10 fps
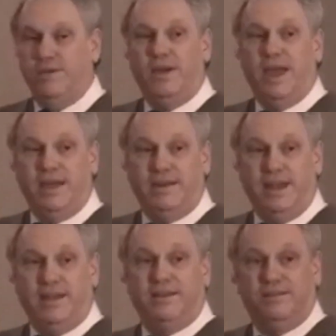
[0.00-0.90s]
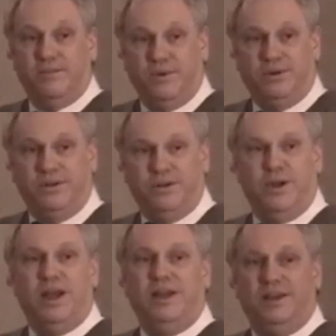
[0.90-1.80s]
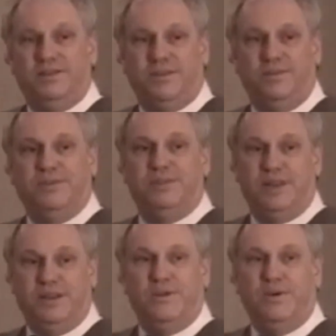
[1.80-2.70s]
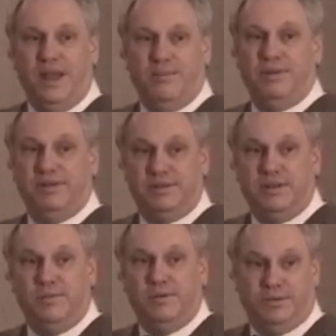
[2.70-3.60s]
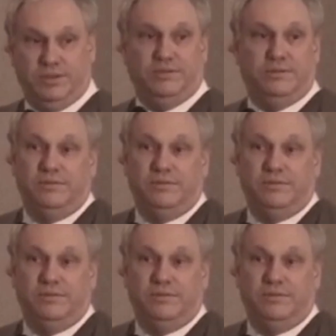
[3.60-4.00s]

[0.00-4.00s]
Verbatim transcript: You can't take it. Real, great deals in real estate don't happen in slow motion.